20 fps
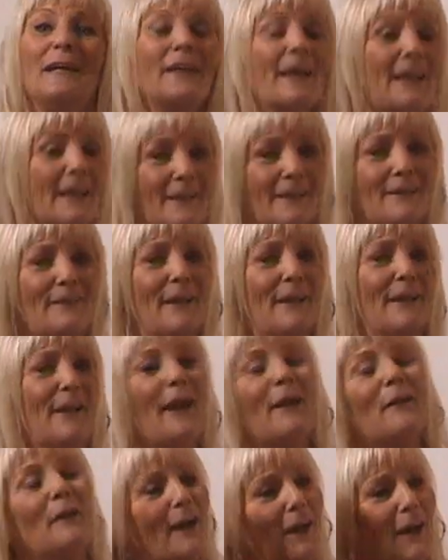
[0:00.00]
then
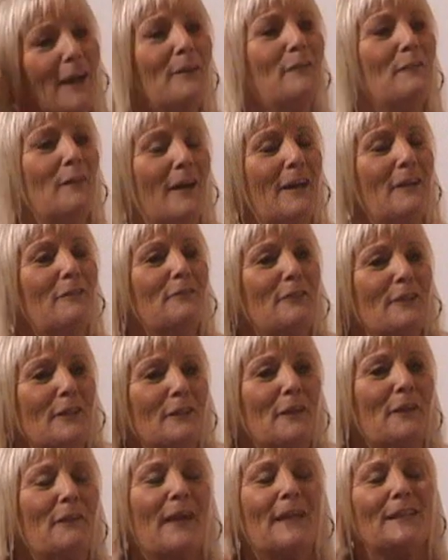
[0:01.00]
I
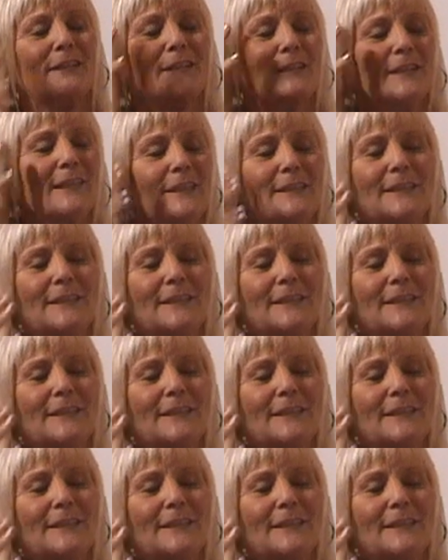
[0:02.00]
feel that